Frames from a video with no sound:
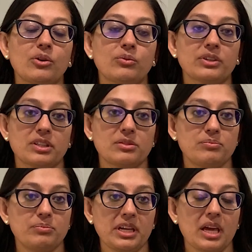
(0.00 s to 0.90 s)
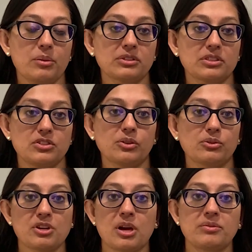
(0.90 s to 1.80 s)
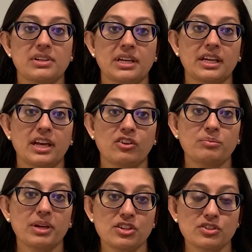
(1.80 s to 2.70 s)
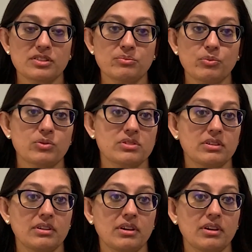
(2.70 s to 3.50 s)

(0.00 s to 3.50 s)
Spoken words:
really being able to do your job of taking care of patients most